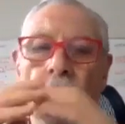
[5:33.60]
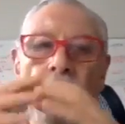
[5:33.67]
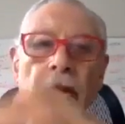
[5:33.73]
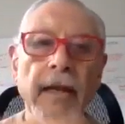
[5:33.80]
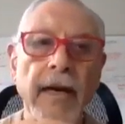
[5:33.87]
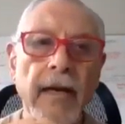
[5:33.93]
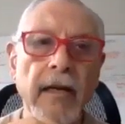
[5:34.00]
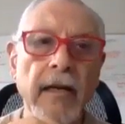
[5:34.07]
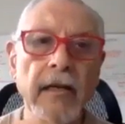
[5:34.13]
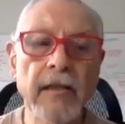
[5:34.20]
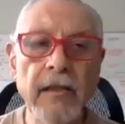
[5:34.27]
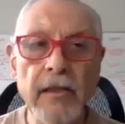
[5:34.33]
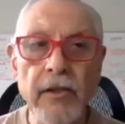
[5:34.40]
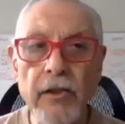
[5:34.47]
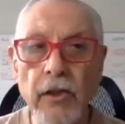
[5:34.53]
That
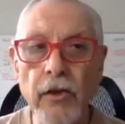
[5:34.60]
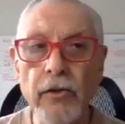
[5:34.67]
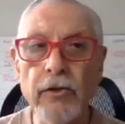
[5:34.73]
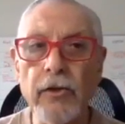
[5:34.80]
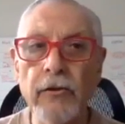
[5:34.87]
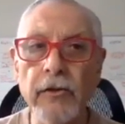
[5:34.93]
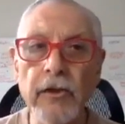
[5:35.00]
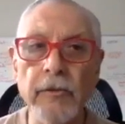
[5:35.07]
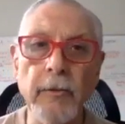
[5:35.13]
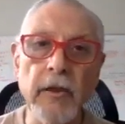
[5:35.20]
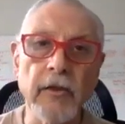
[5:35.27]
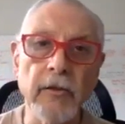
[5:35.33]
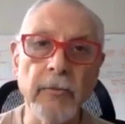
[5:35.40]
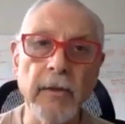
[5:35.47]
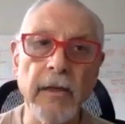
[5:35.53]
is the social
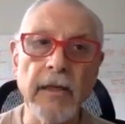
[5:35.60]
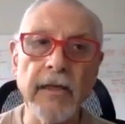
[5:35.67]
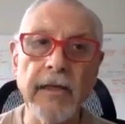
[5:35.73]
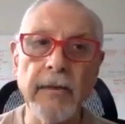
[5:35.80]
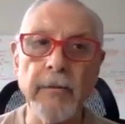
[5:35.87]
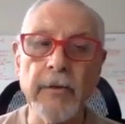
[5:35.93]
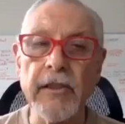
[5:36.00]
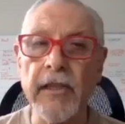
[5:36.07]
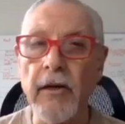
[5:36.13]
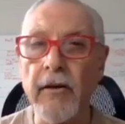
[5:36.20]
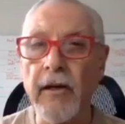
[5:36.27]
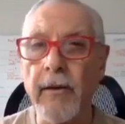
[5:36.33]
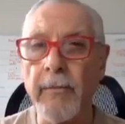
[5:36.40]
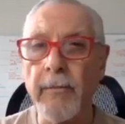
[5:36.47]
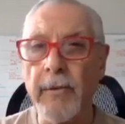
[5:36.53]
responsibility which our
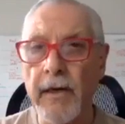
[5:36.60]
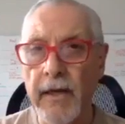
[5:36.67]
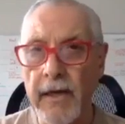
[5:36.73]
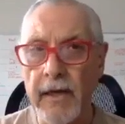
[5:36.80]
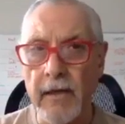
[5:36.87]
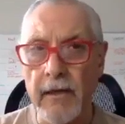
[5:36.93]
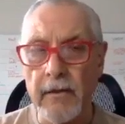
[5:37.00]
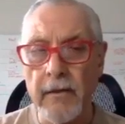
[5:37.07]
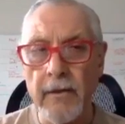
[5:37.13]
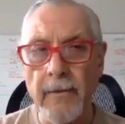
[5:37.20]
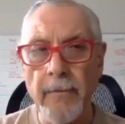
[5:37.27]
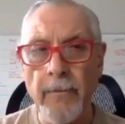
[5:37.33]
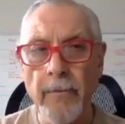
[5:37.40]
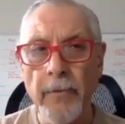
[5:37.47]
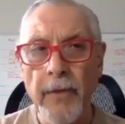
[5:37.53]
company has.
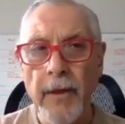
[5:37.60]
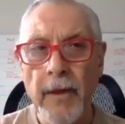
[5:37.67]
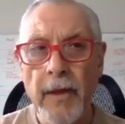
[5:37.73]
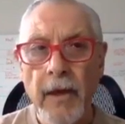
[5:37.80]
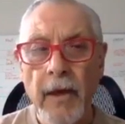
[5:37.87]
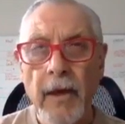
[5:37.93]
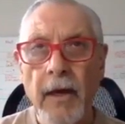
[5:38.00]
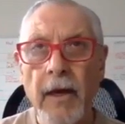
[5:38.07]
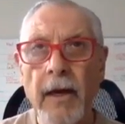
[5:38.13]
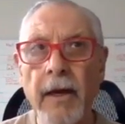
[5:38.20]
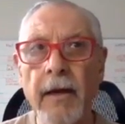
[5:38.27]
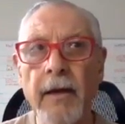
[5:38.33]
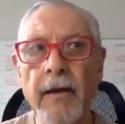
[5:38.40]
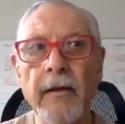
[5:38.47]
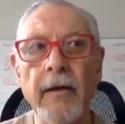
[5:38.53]

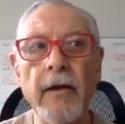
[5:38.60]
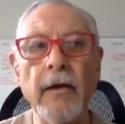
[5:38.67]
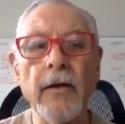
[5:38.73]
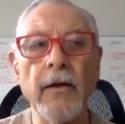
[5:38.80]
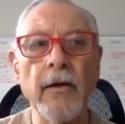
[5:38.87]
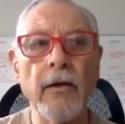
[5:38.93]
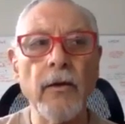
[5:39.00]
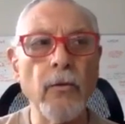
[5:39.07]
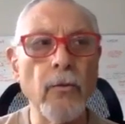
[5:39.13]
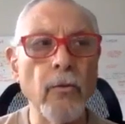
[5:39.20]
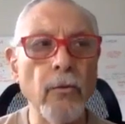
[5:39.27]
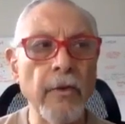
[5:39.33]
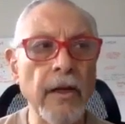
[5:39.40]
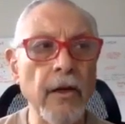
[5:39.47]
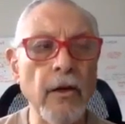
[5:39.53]
And,
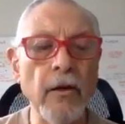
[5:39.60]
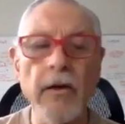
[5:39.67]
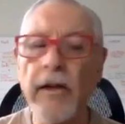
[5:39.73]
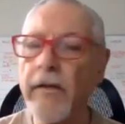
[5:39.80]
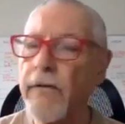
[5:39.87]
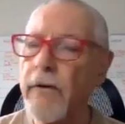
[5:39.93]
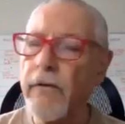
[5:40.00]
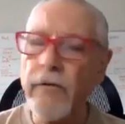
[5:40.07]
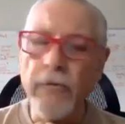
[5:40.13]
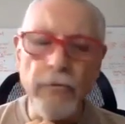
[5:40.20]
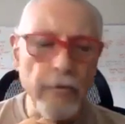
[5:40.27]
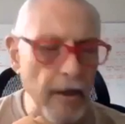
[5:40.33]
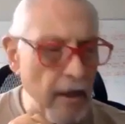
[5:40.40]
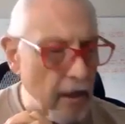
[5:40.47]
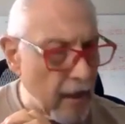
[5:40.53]
we don't even
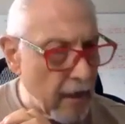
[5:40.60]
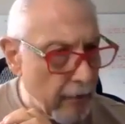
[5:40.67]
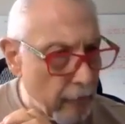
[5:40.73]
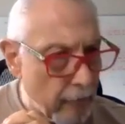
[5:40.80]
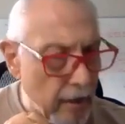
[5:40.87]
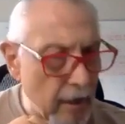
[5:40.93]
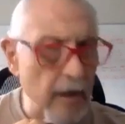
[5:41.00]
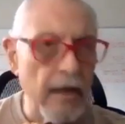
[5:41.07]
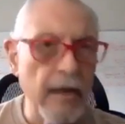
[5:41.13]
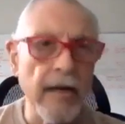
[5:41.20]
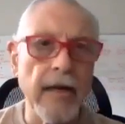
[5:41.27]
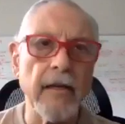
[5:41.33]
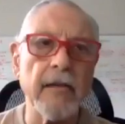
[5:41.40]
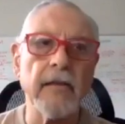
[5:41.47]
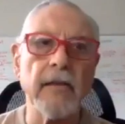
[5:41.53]
really
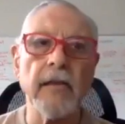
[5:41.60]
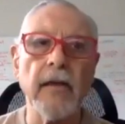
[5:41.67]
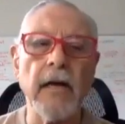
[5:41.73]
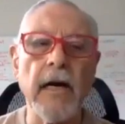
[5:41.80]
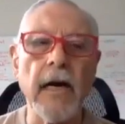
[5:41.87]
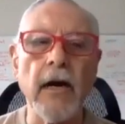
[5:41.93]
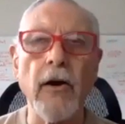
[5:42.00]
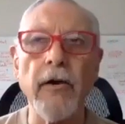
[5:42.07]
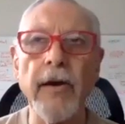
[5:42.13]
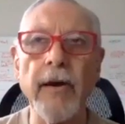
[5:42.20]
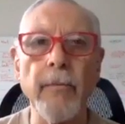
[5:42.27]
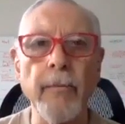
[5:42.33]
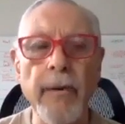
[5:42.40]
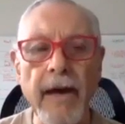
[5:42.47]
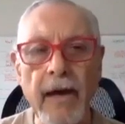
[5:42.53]
realize how
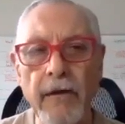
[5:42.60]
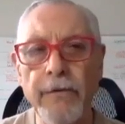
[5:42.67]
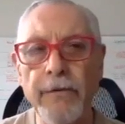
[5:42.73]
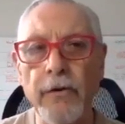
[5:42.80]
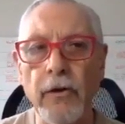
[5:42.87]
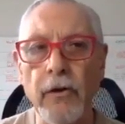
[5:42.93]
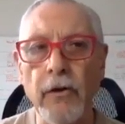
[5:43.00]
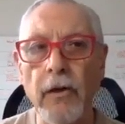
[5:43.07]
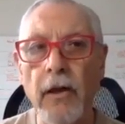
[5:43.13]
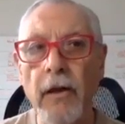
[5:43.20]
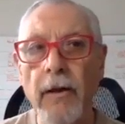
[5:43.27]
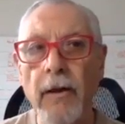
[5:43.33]
impactful